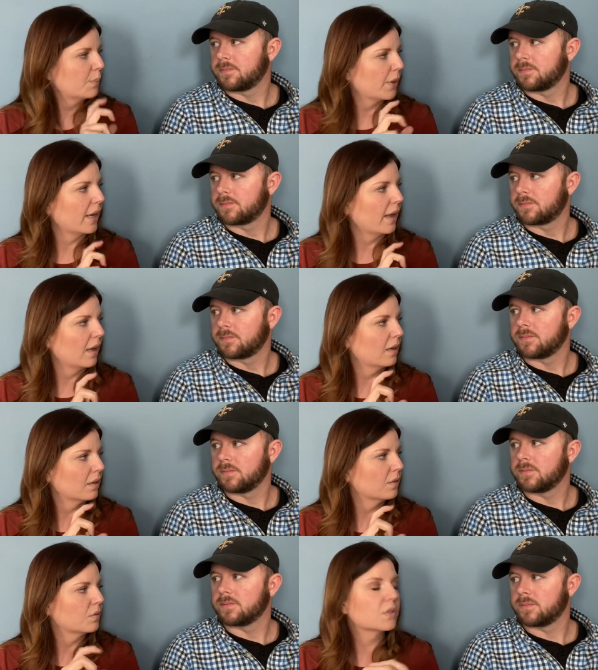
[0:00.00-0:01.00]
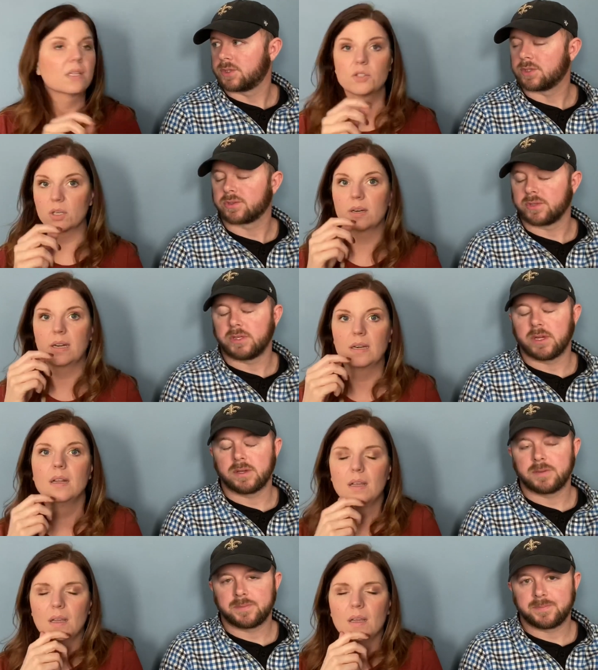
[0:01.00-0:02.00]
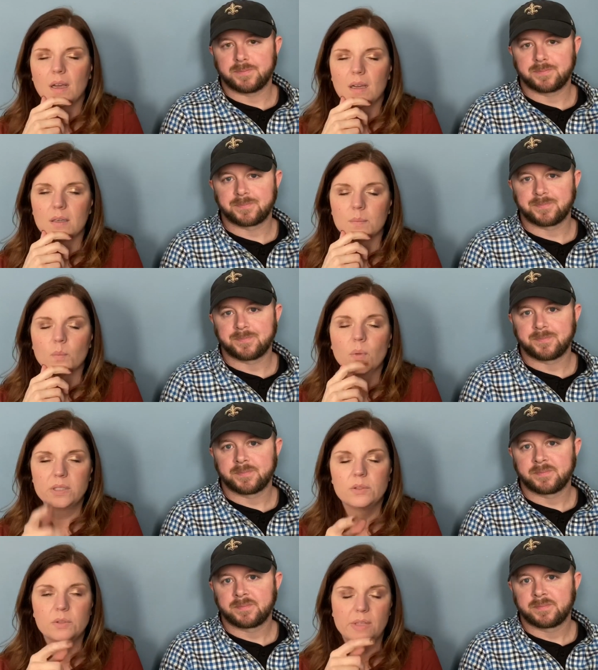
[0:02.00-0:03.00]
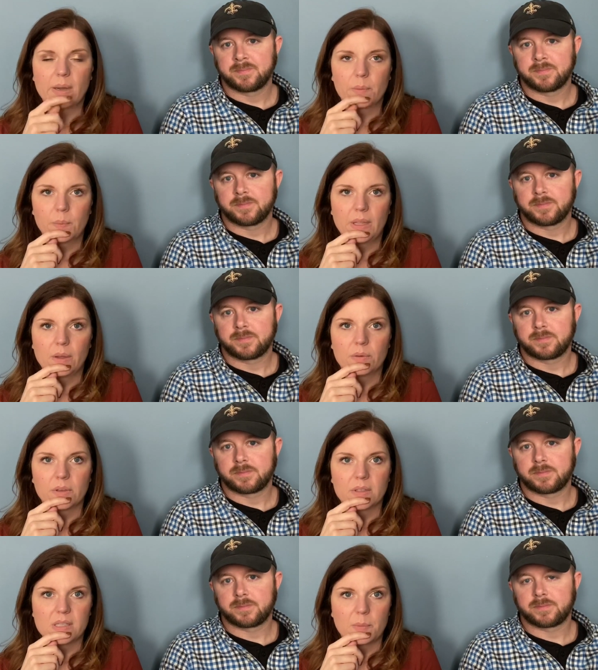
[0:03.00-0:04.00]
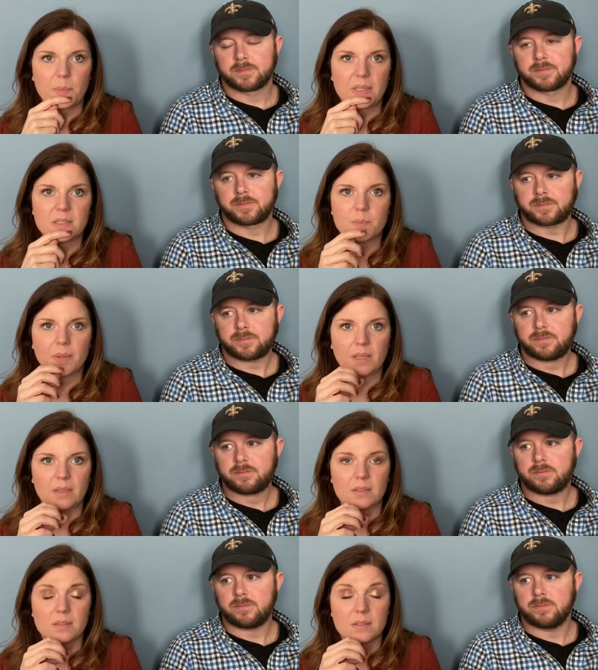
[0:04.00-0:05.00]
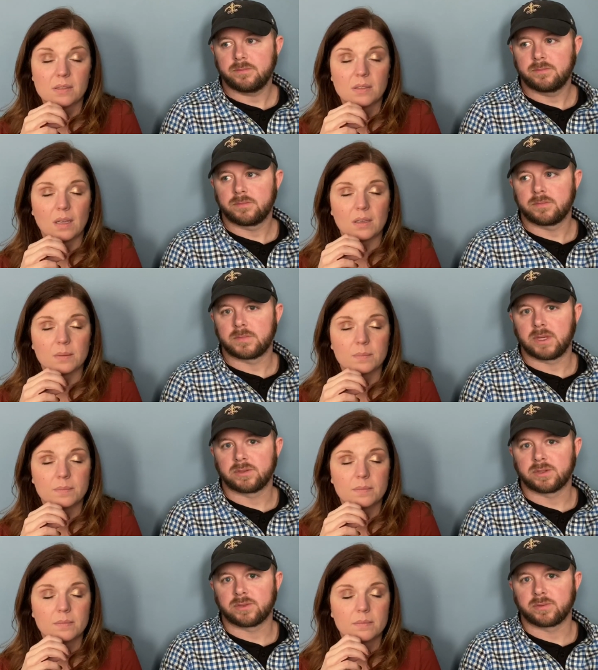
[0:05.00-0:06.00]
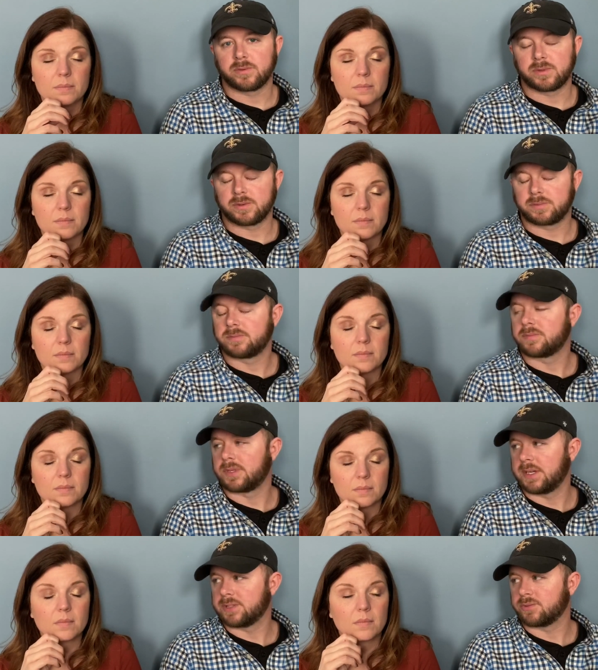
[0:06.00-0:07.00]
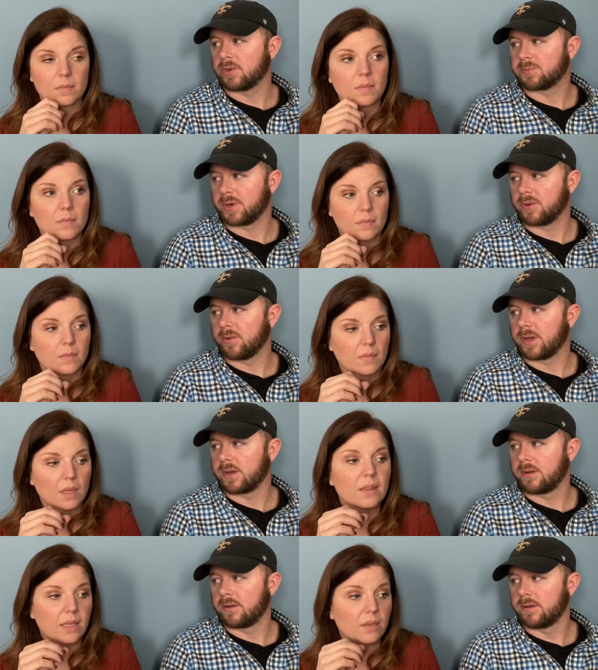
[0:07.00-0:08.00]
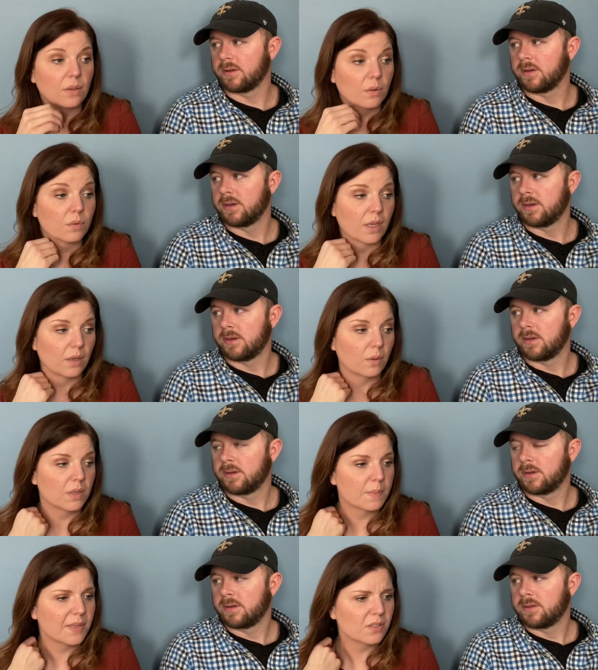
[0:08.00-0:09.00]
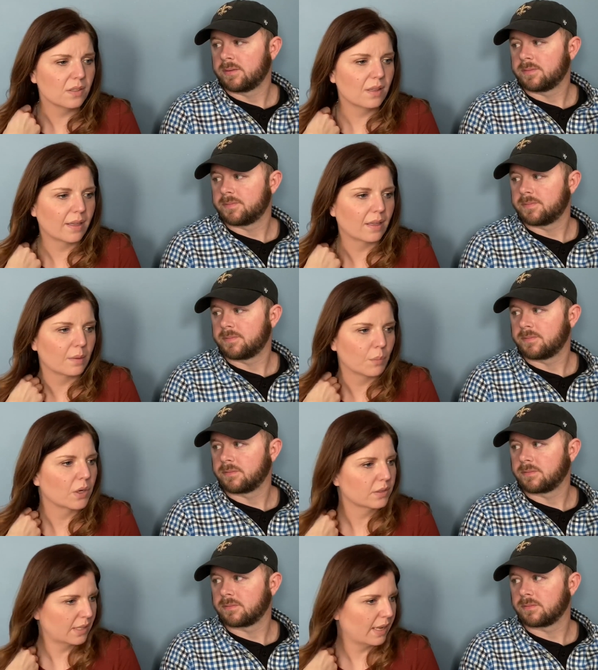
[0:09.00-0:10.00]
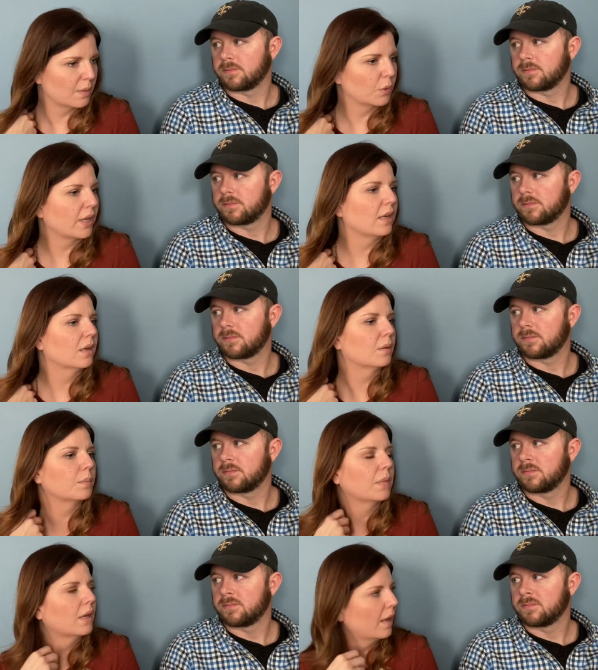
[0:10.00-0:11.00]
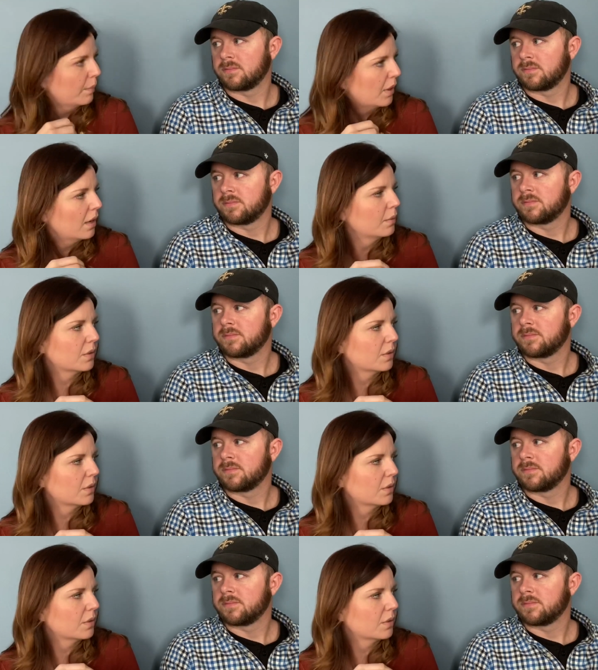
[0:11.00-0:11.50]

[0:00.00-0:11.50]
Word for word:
Speaker 1: spray can of sunscreen. sunscreen yeah. Um, we do do that when we go during the summer months because um, those
Speaker 2: little those kids roast pretty quick.
Speaker 1: They do, they do, especially like in parks like Animal Kingdom and Epcot where